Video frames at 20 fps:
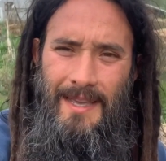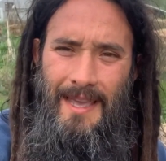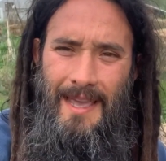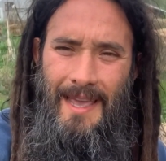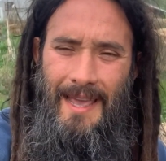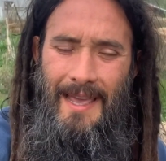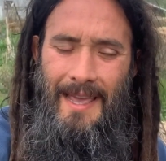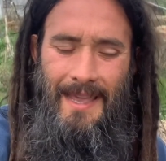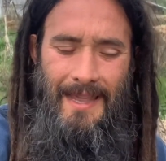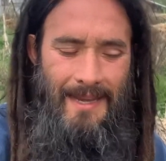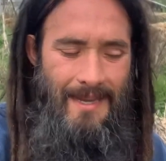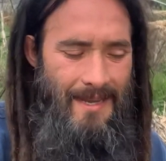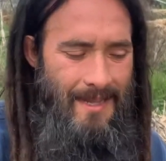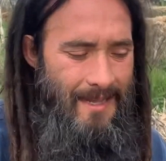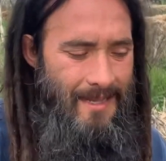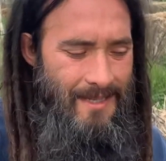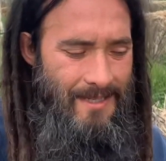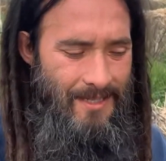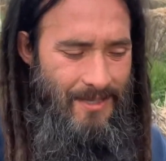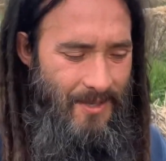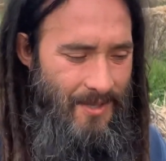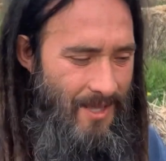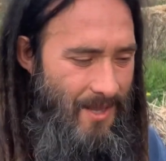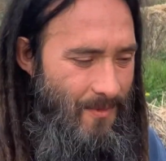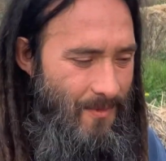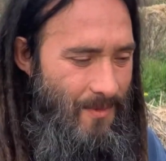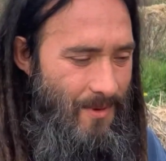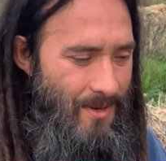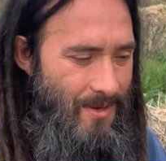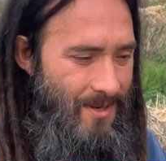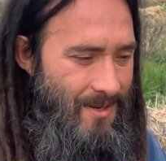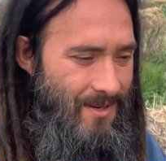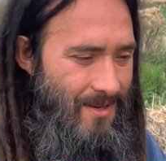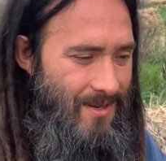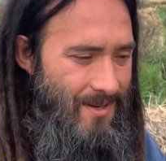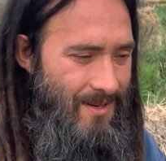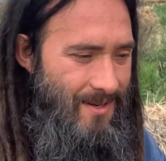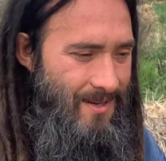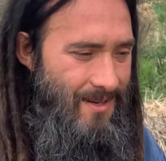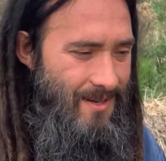And so they
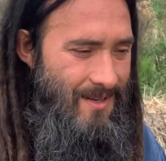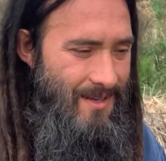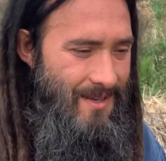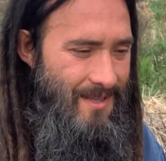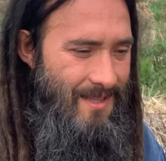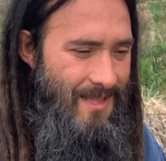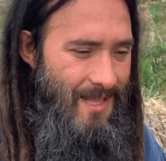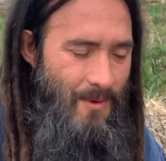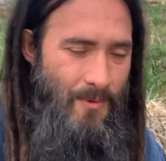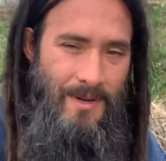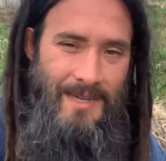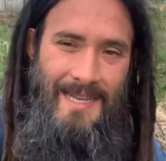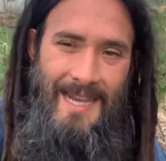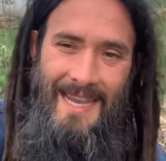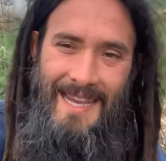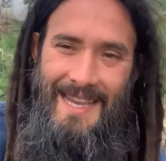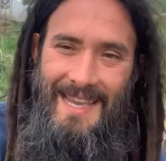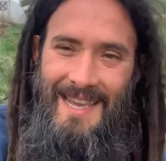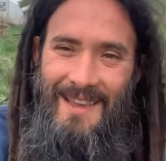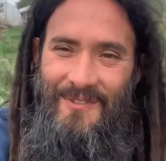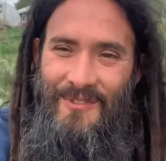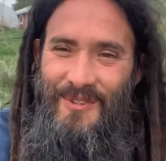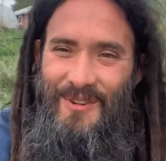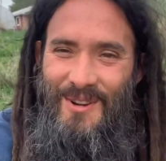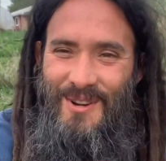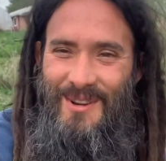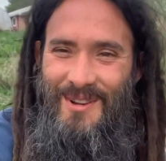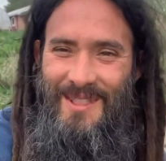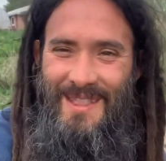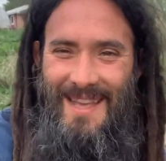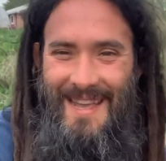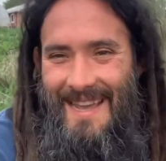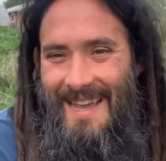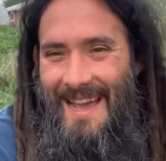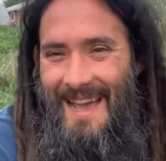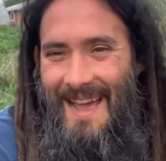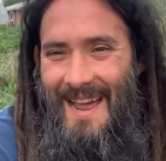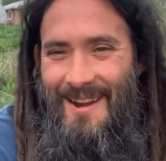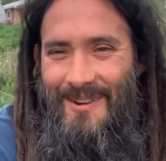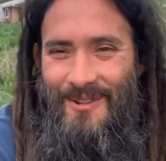were they were taking it for like
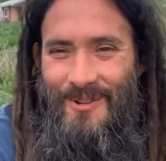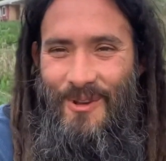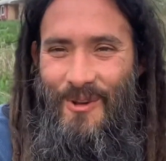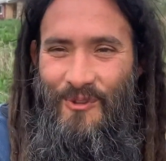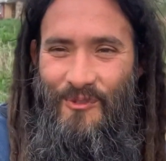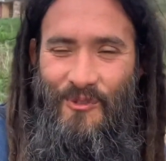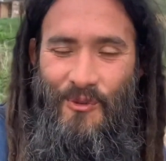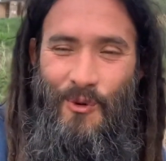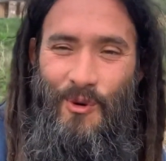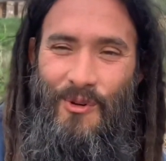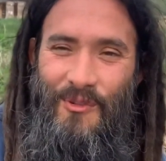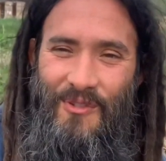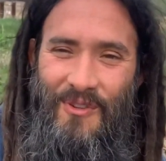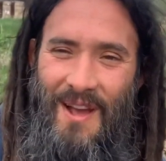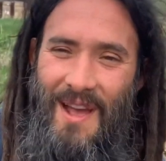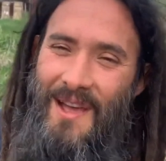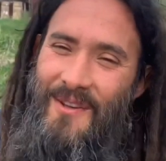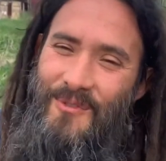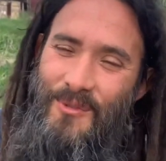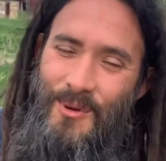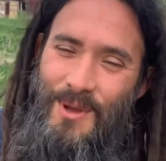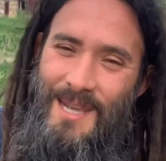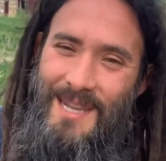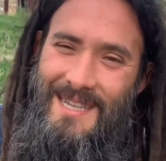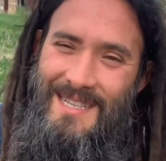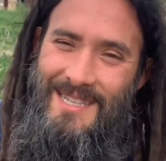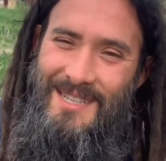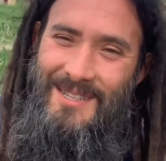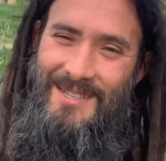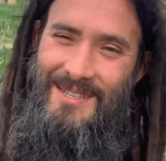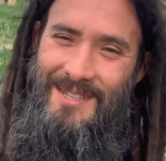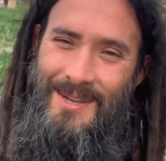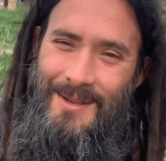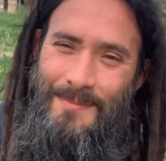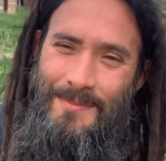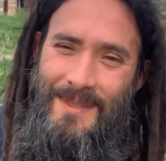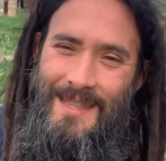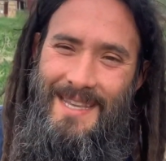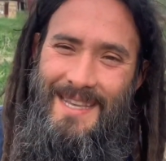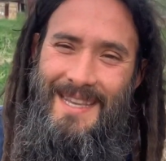I don't know four or five weeks or
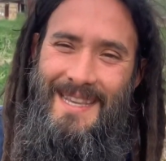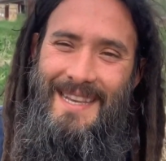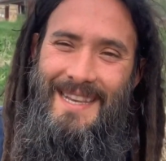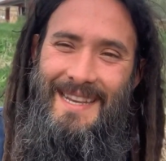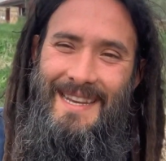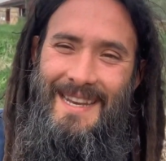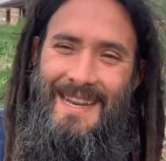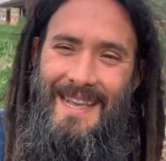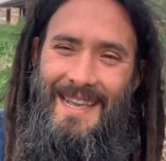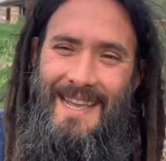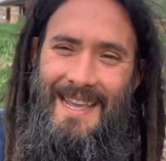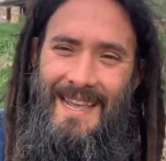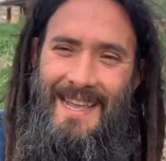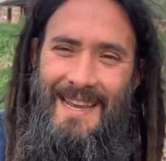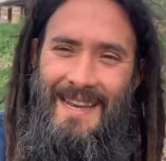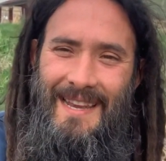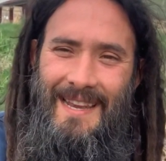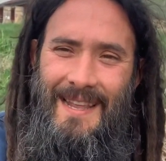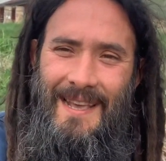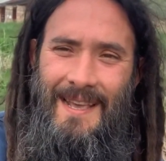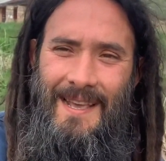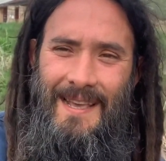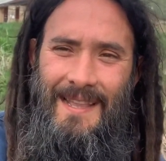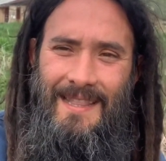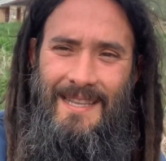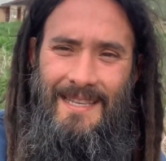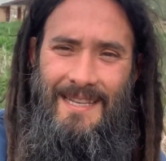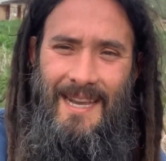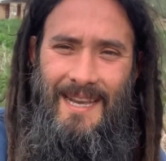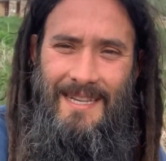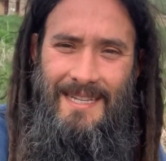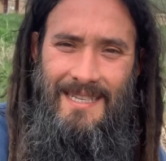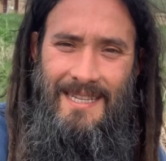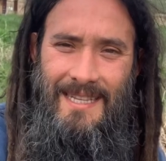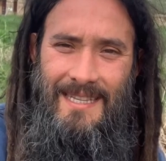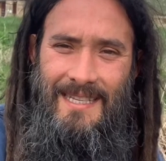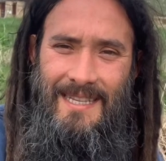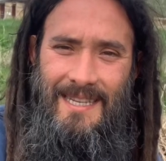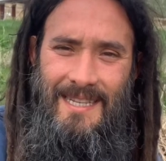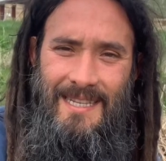something, and the
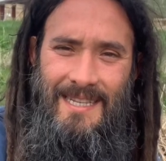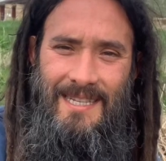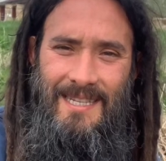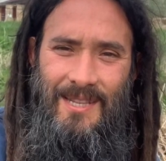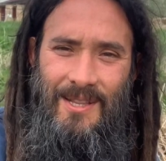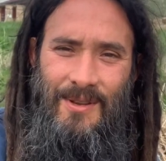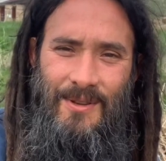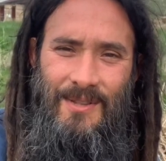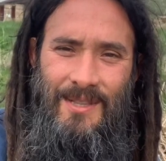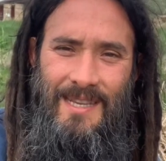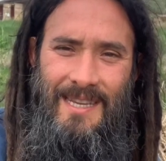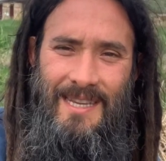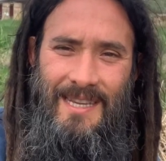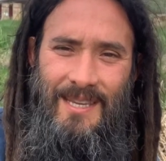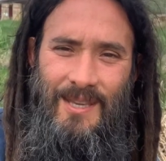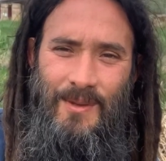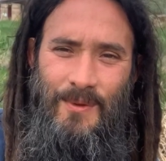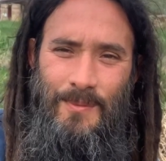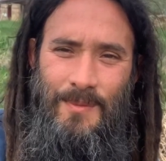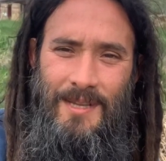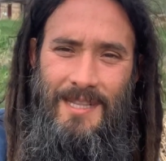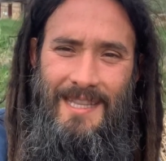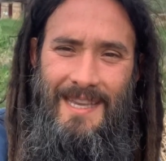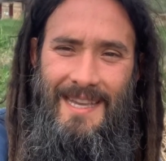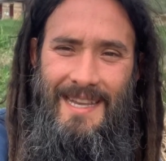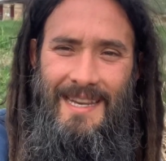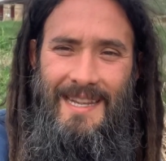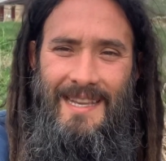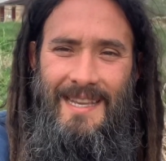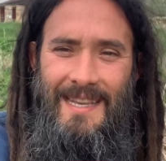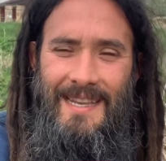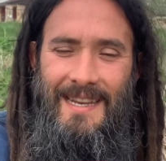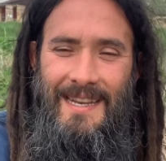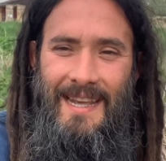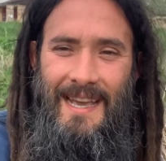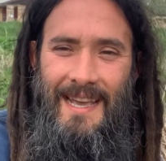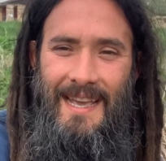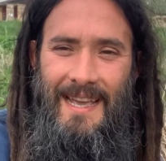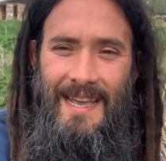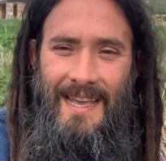toxicity slowly accumulated,
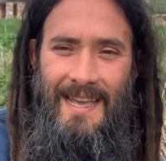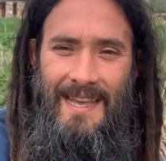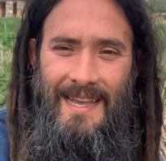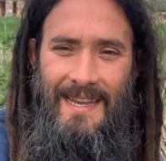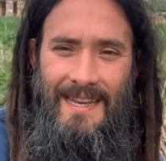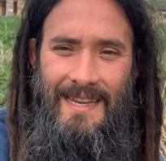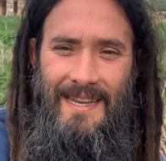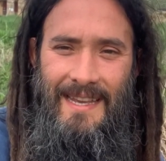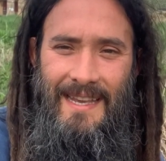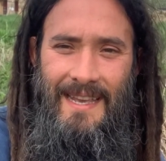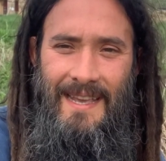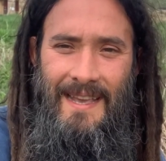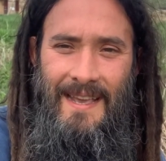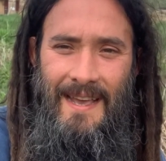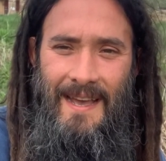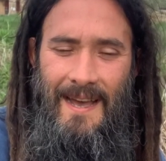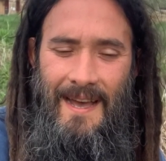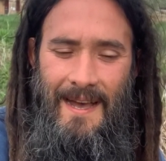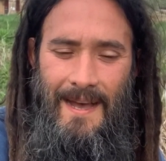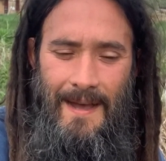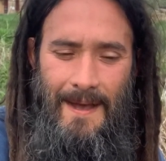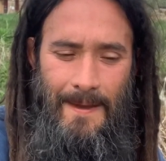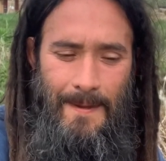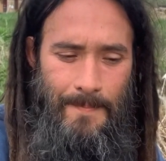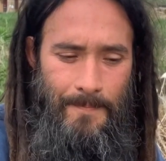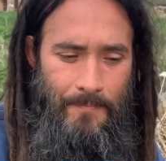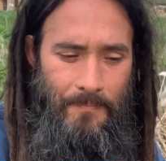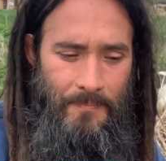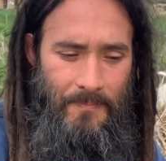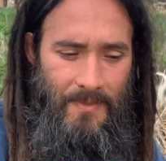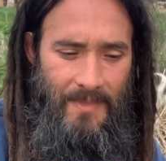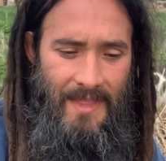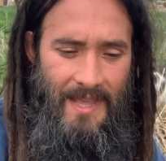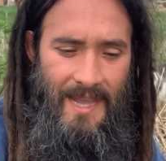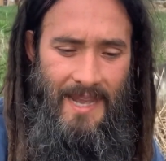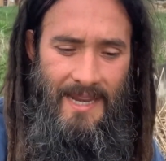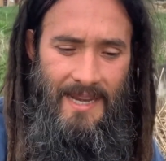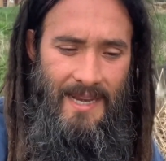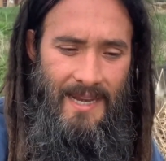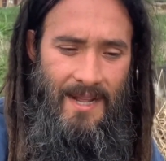and um, they
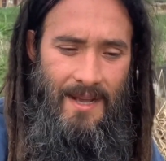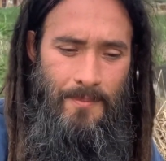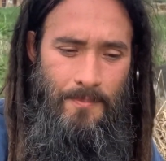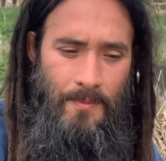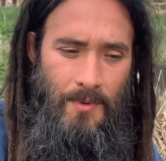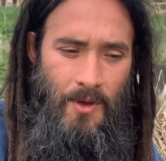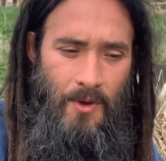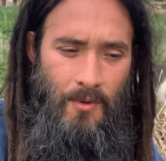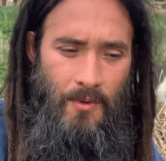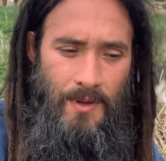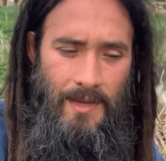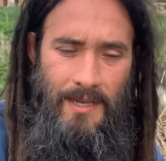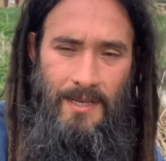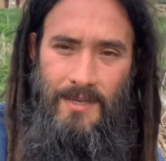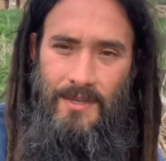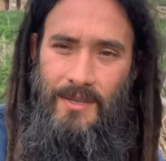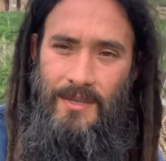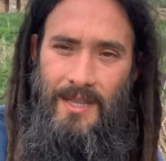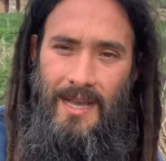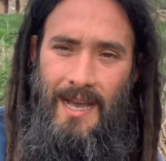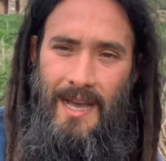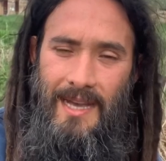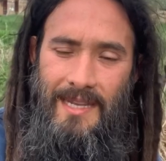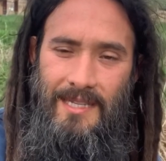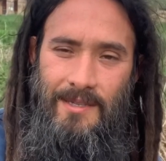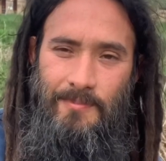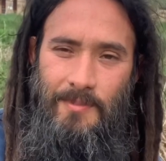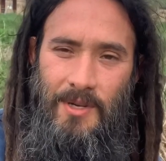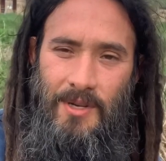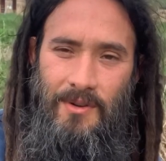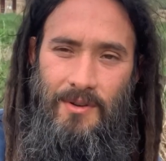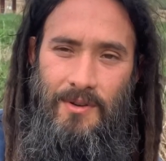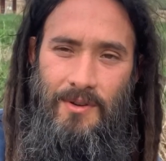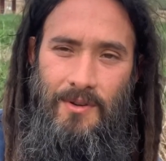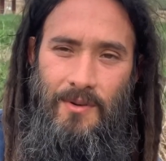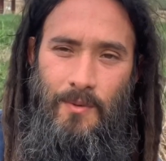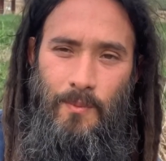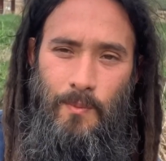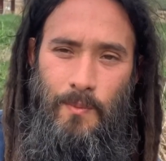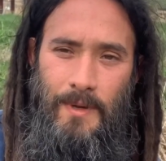ended up going to the
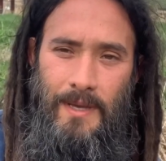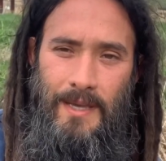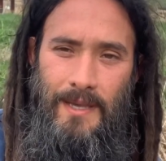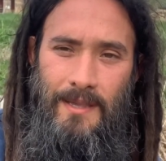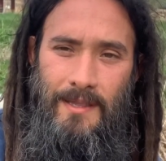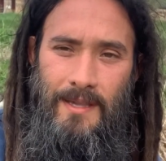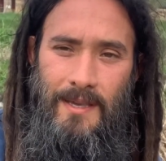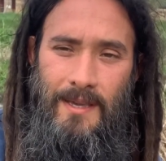hospital with